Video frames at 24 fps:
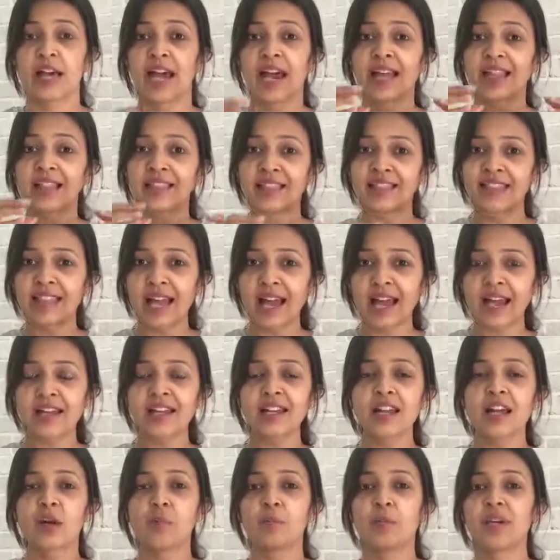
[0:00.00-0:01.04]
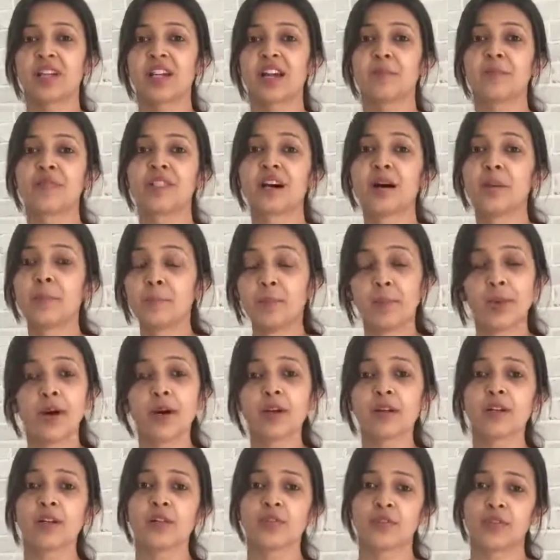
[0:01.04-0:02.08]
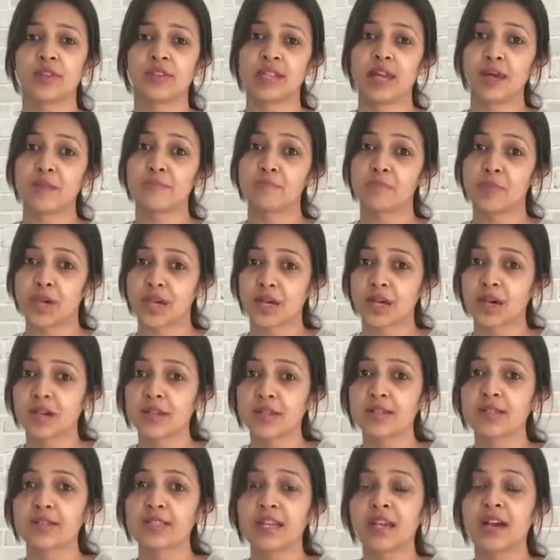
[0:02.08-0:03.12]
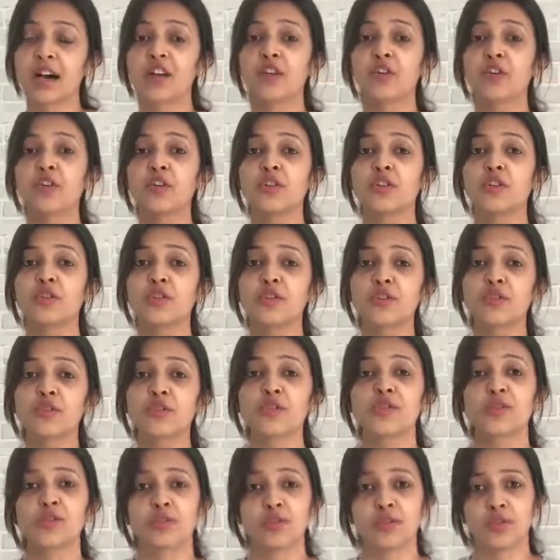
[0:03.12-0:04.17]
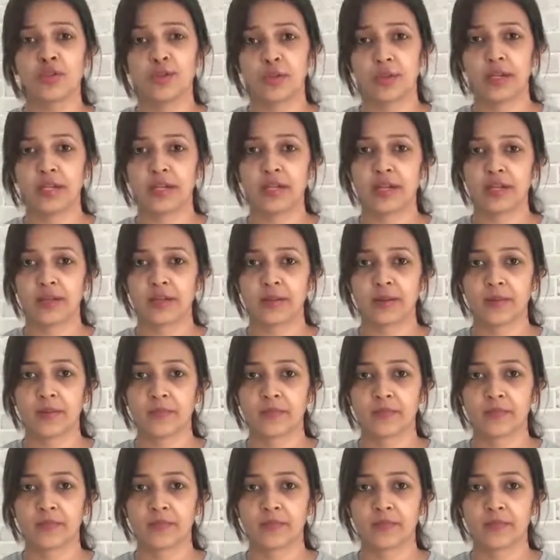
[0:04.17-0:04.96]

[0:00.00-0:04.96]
And that becomes a burden for them because they are not used to doing it.